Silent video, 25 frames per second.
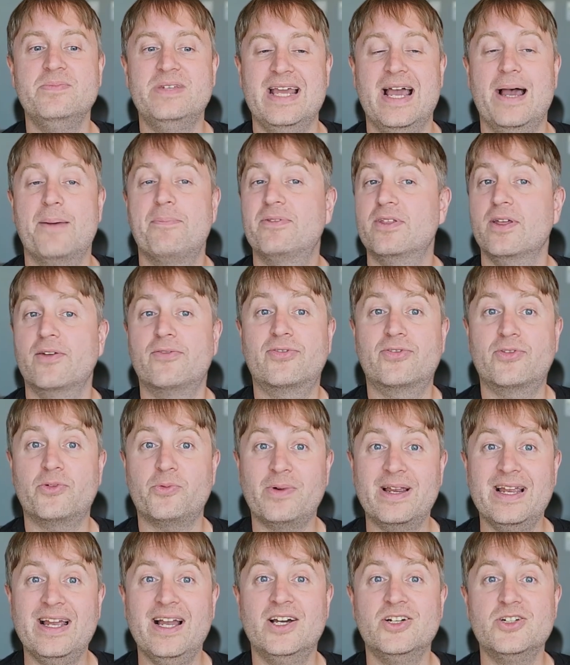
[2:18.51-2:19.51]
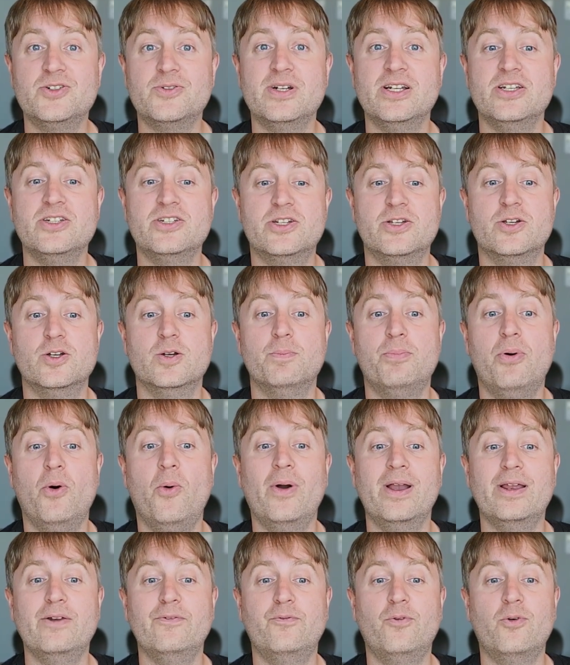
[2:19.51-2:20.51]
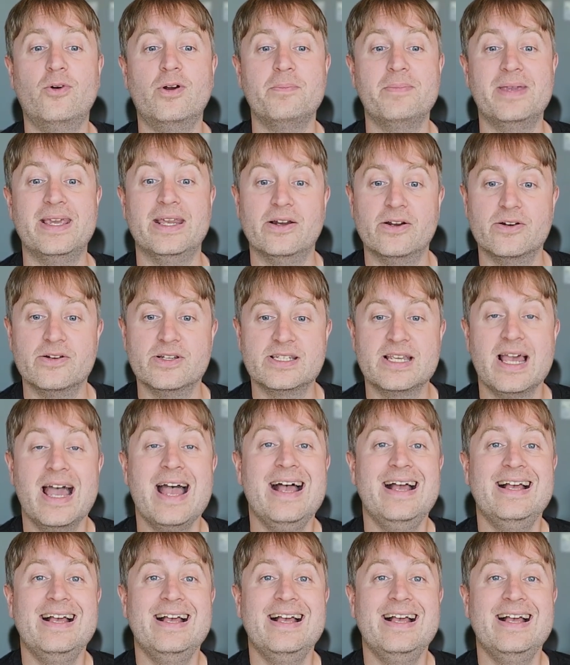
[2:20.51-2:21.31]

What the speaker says: depth of 302.4 meters